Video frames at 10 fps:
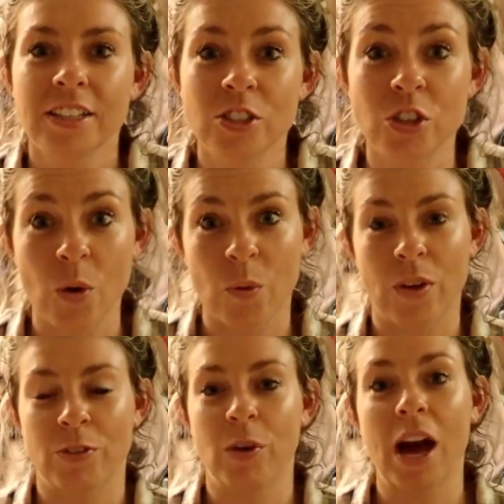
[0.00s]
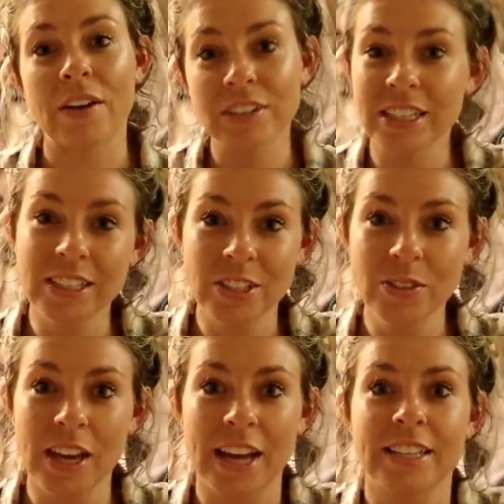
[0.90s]
So if you haven't done
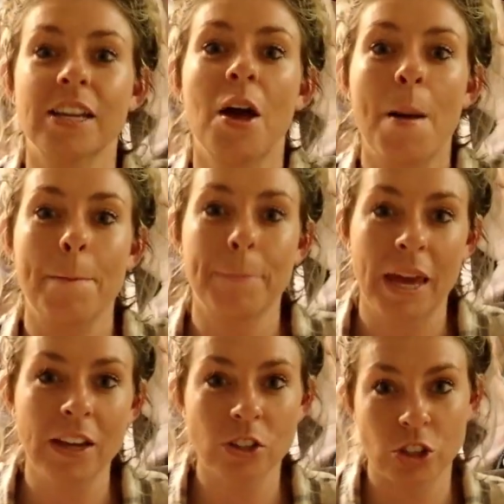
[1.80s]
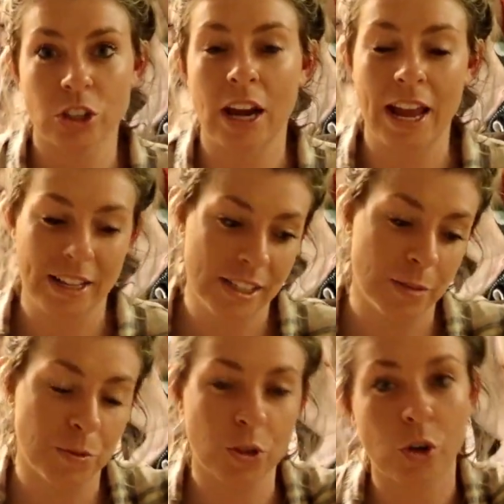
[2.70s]
so yet, make sure and
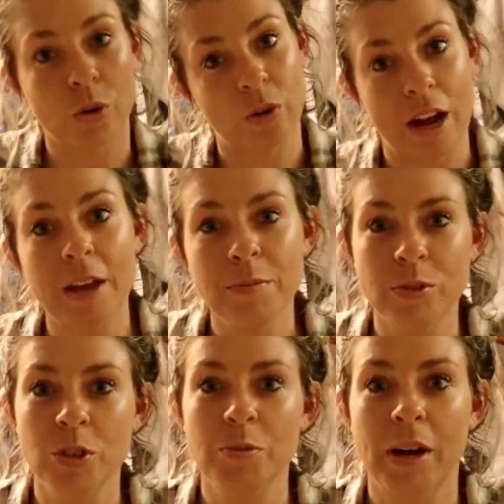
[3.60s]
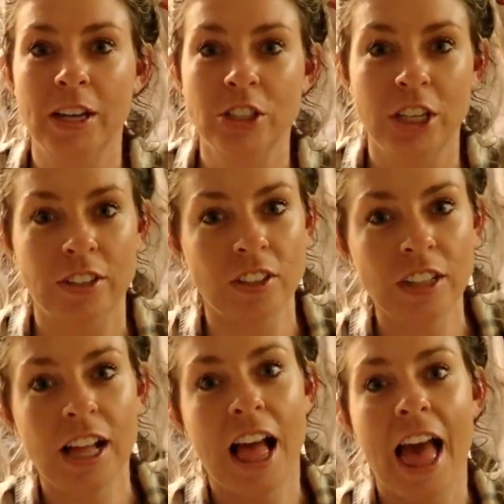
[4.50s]
subscribe to my
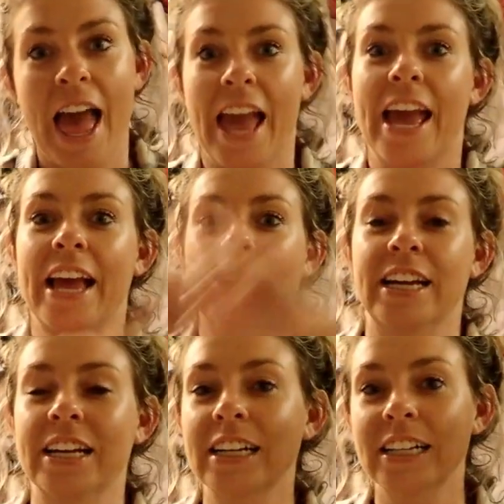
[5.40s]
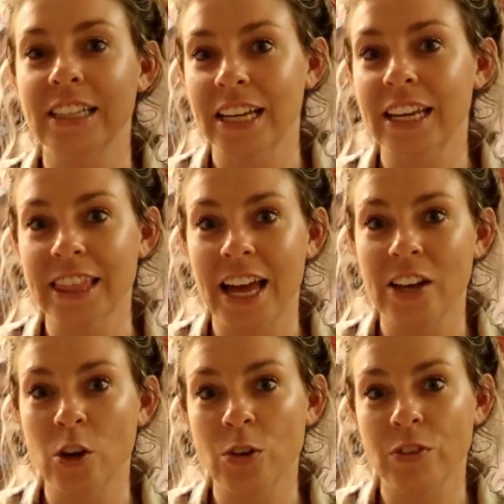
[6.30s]
channel and click
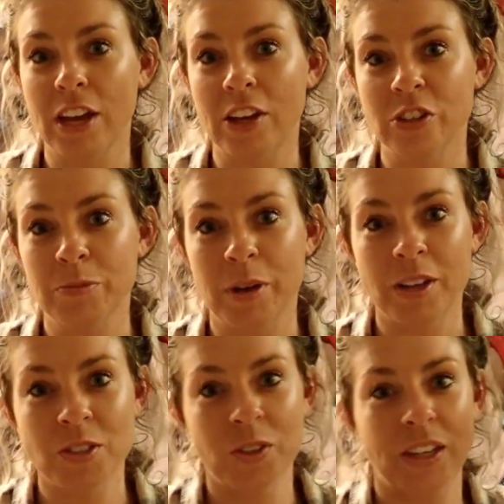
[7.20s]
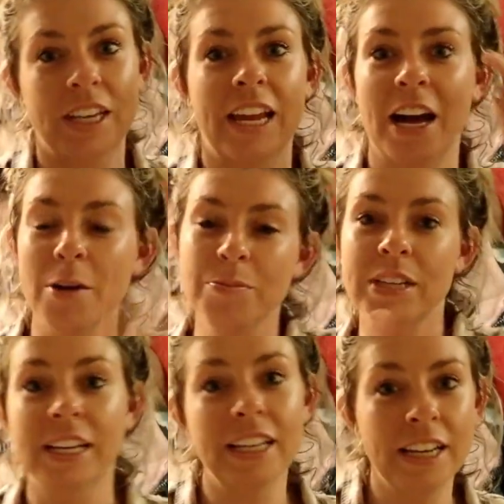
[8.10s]
that notification bell so you can get
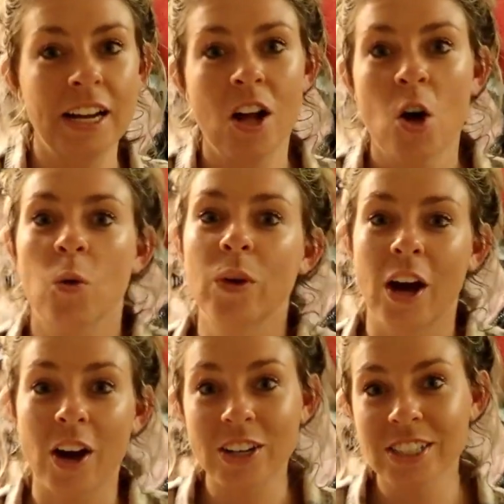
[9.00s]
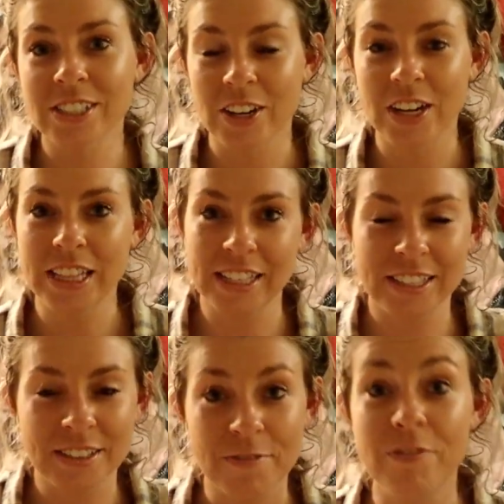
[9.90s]
updated. We are starting, this
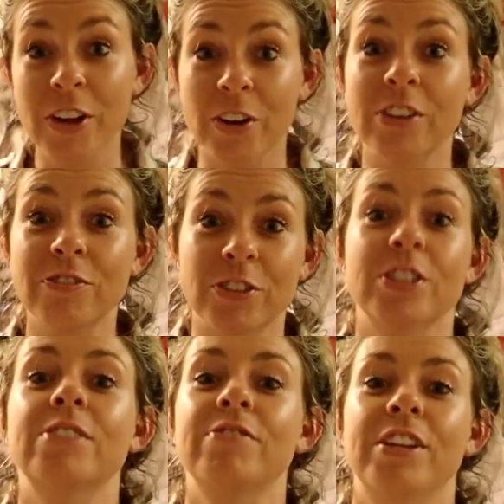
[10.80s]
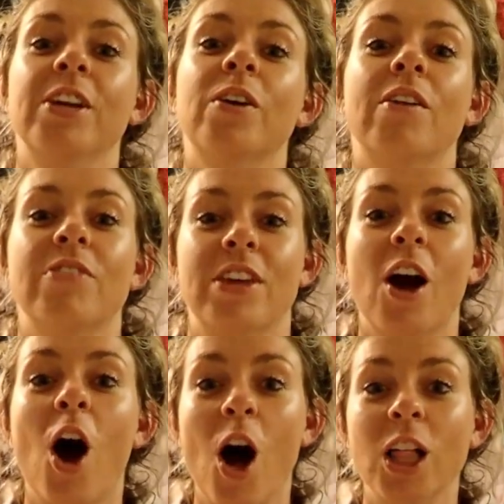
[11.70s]
is the very first video of the
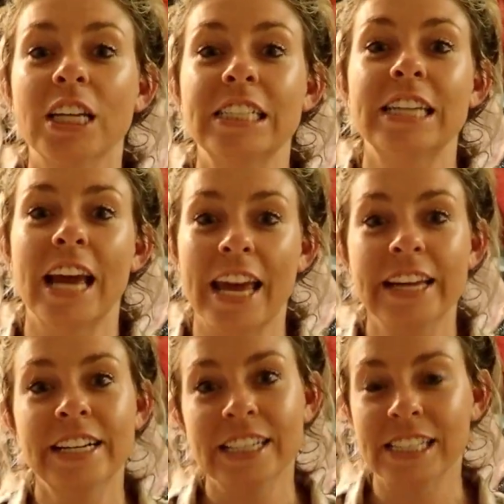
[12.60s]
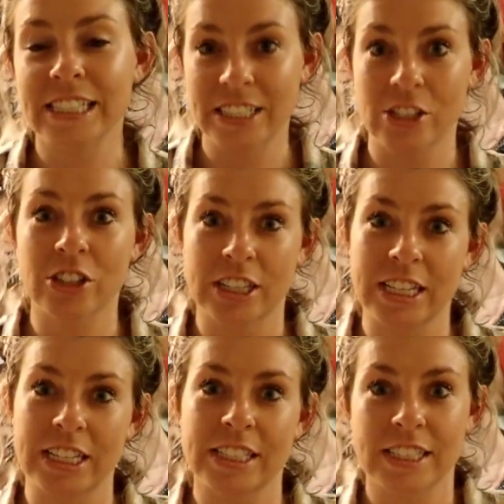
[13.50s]
holiday
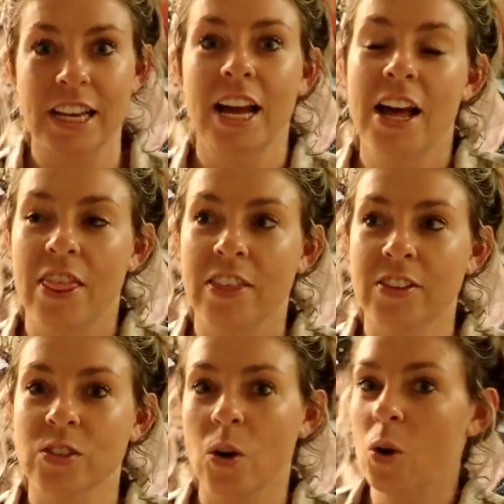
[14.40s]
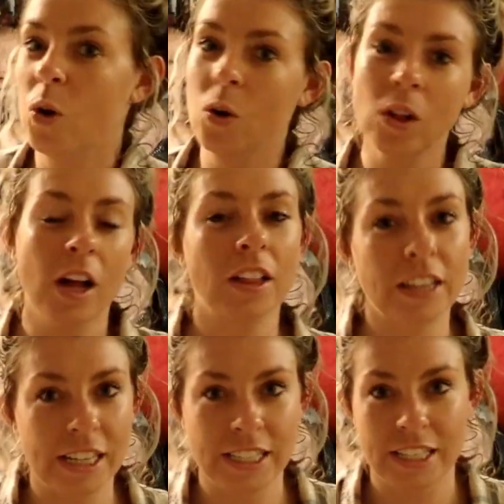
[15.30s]
series. This whole
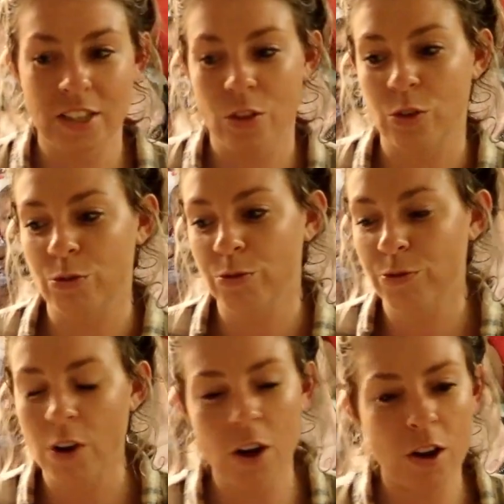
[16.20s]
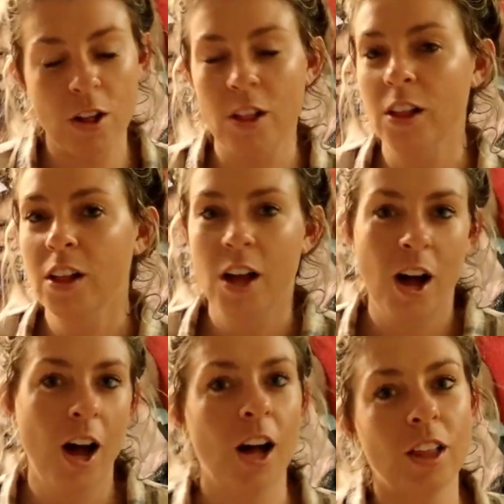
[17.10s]
holiday season through fall,
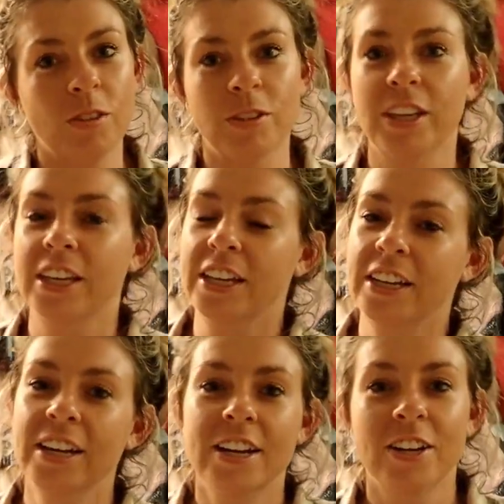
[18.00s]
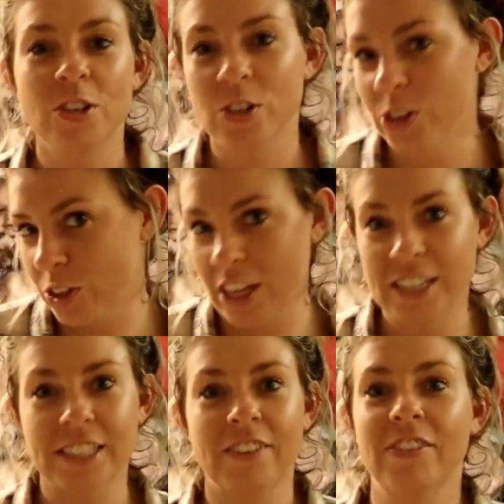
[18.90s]
Halloween,
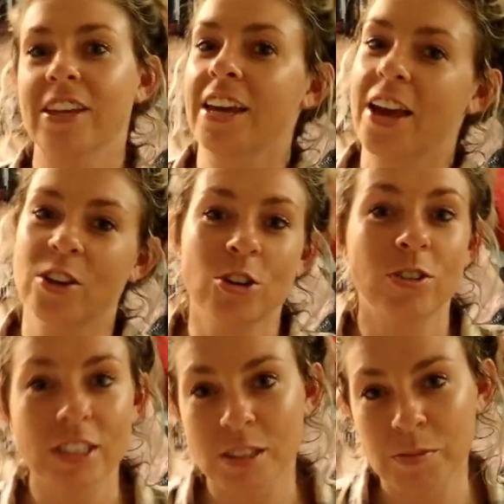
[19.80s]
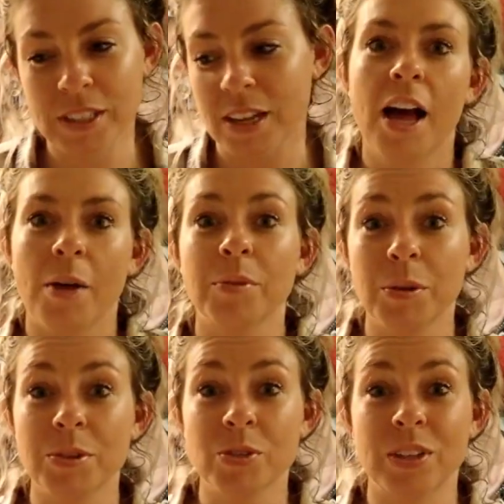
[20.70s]
Thanksgiving, and Christmas. I'm
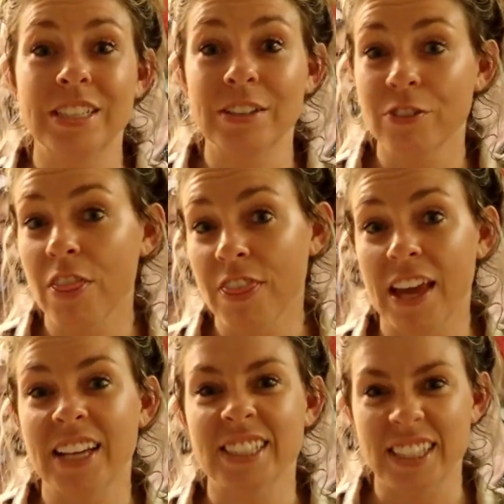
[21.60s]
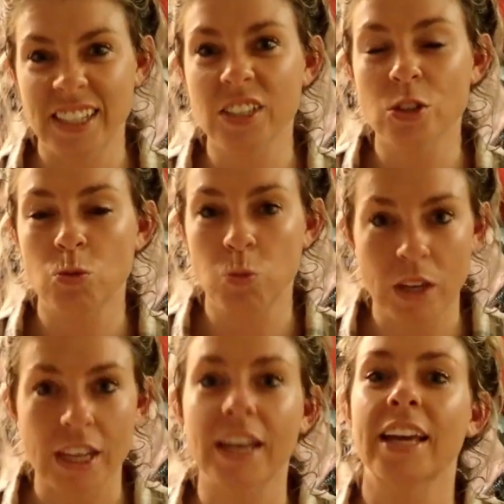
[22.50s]
gonna be doing different things each
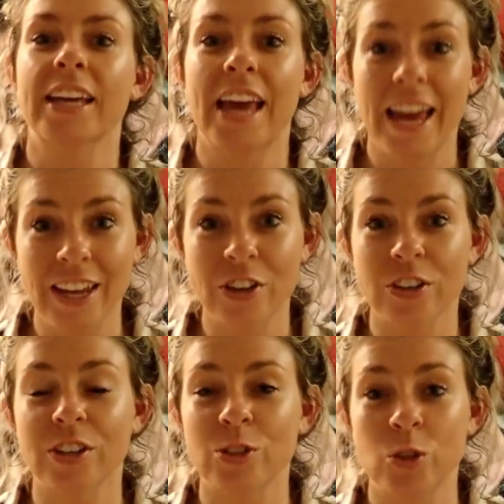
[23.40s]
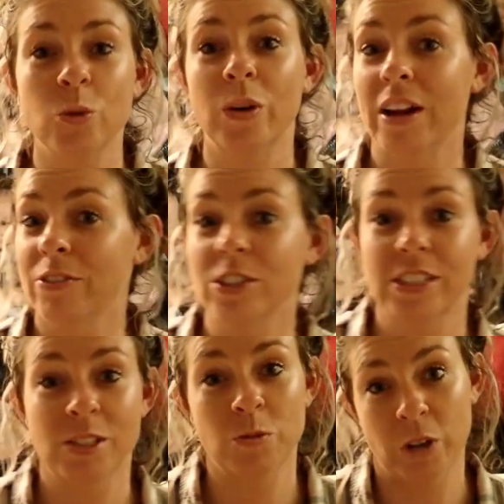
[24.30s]
week catered to whatever
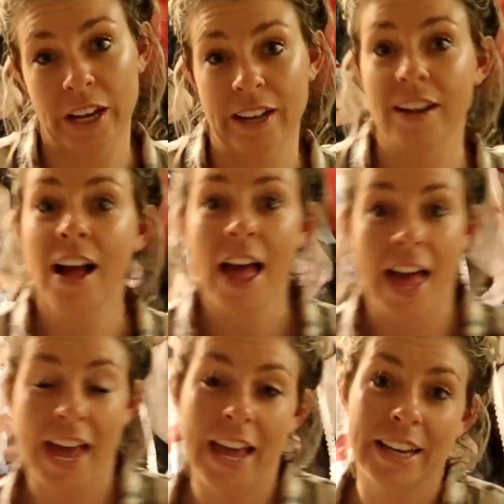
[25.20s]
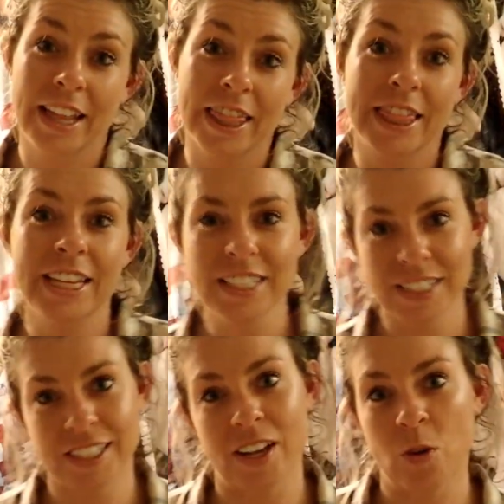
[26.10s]
season we're in. And
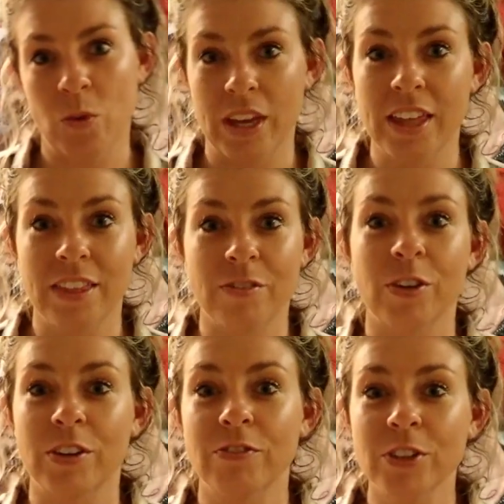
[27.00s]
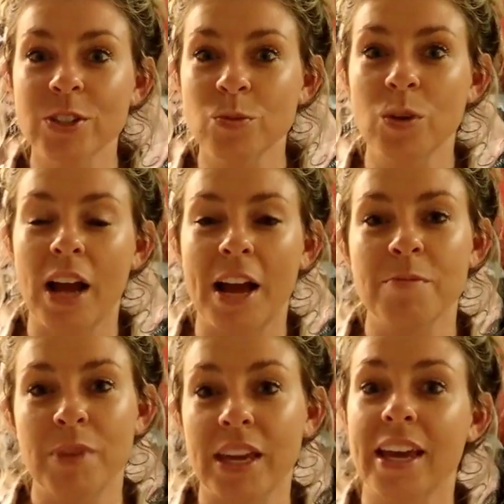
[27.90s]
this week, the very first one,
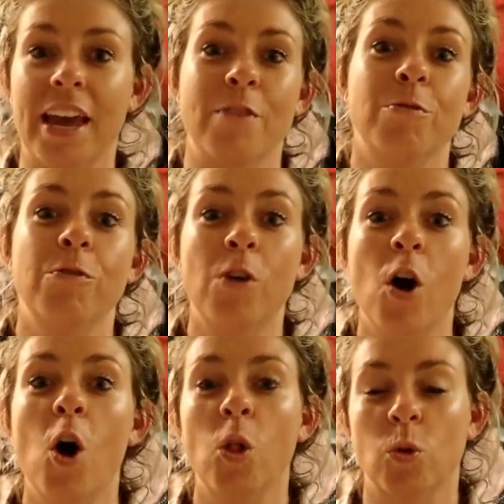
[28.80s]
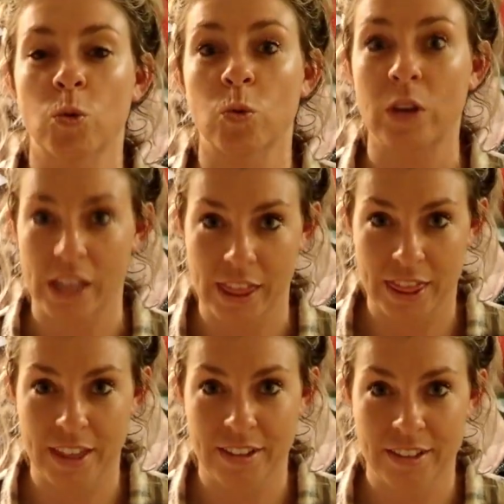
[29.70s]
I'm making a fall
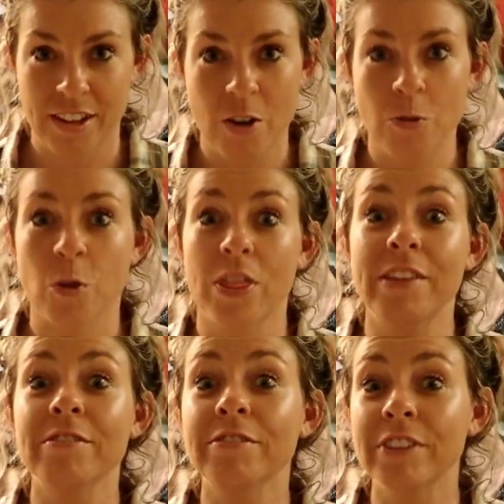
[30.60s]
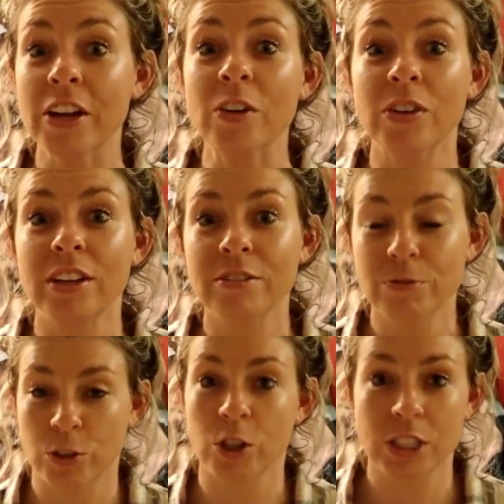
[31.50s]
wreath for the very
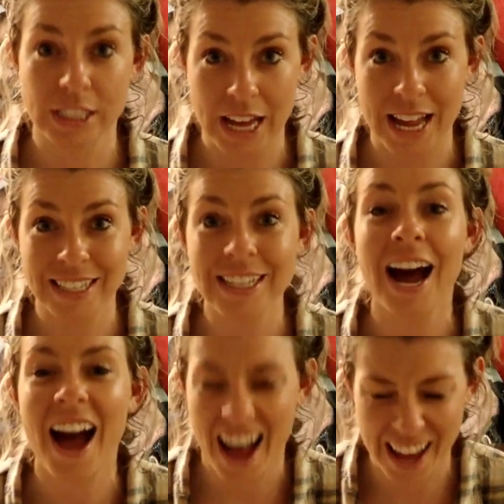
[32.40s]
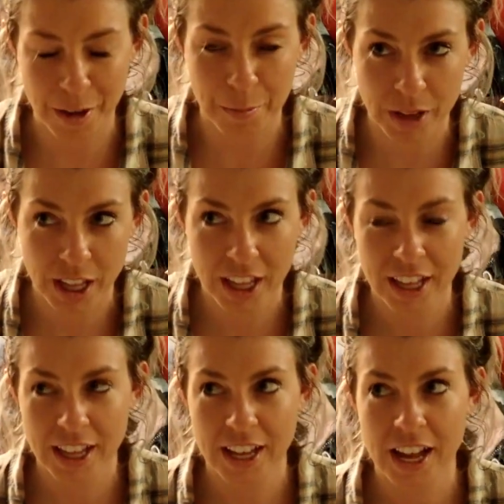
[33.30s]
first time.
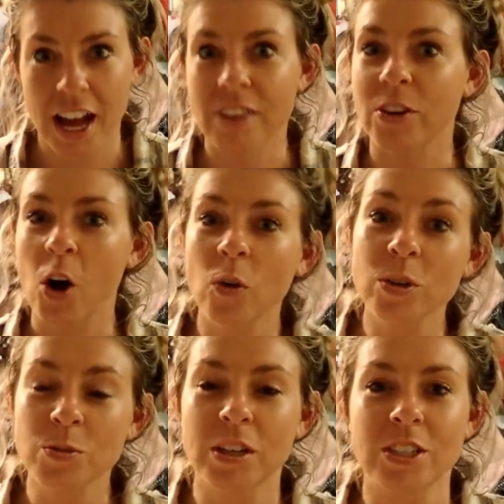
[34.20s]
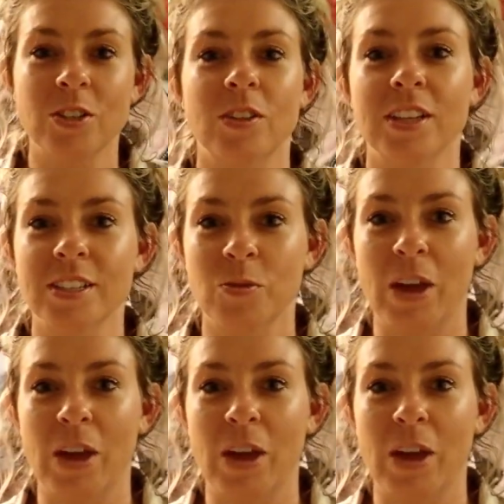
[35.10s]
I've always wanted to do this.